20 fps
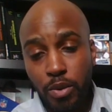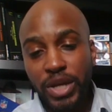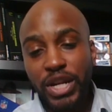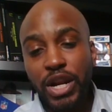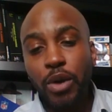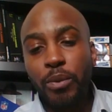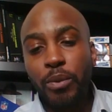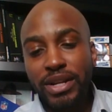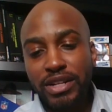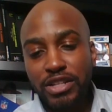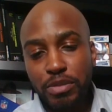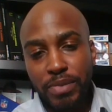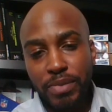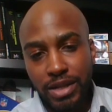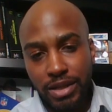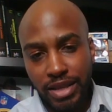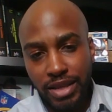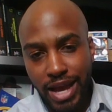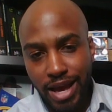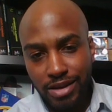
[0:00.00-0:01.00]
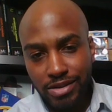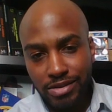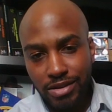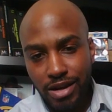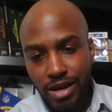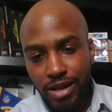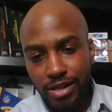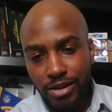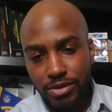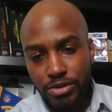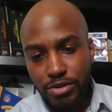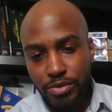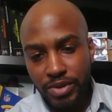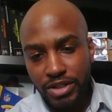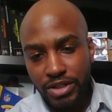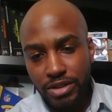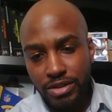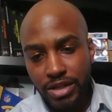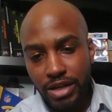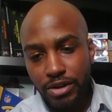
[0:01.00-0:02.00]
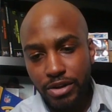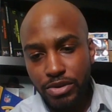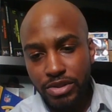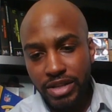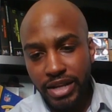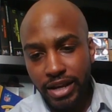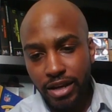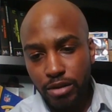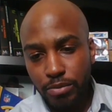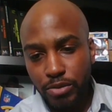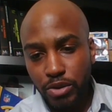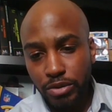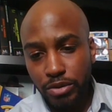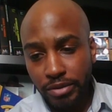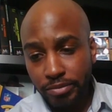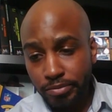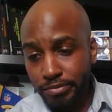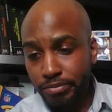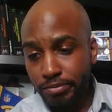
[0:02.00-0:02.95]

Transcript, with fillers: we don't want to spend the tax dollars, which is understandable,